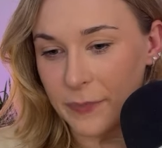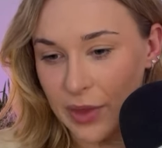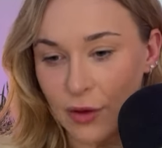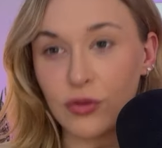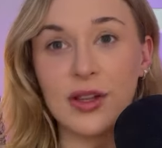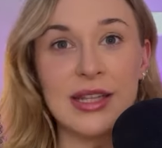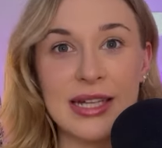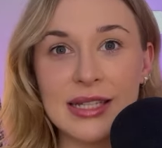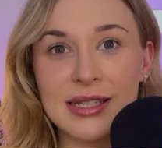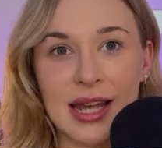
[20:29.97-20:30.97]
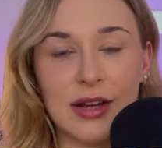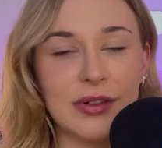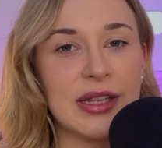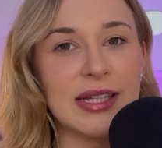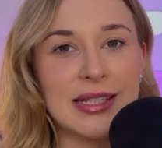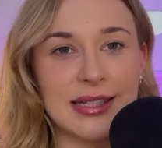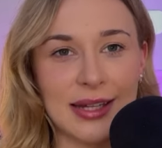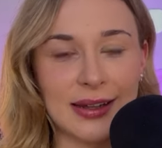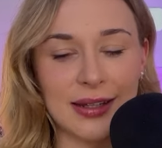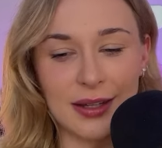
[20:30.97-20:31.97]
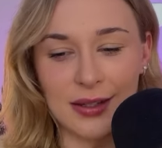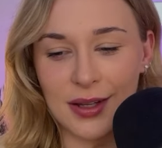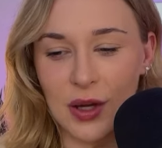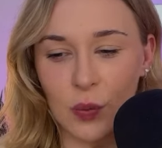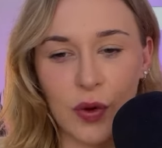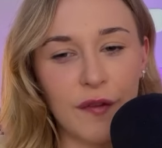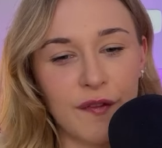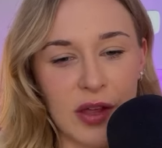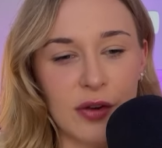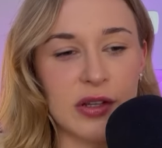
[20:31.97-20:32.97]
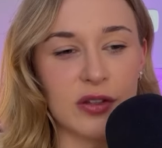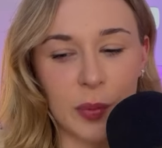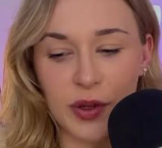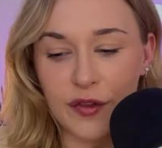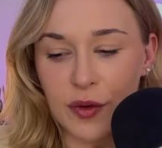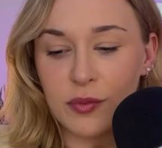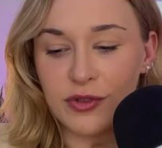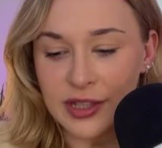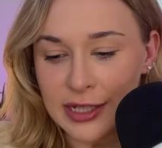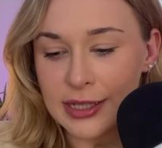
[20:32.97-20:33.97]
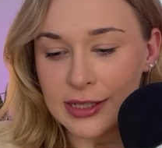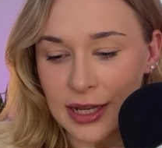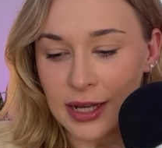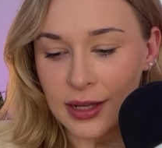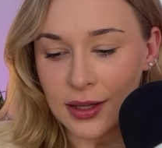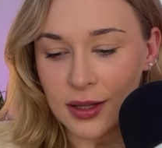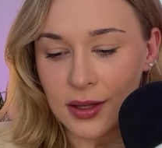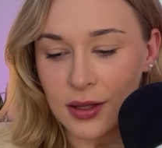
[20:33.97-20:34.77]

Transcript: that releasing the, what fear is stopping you from releasing,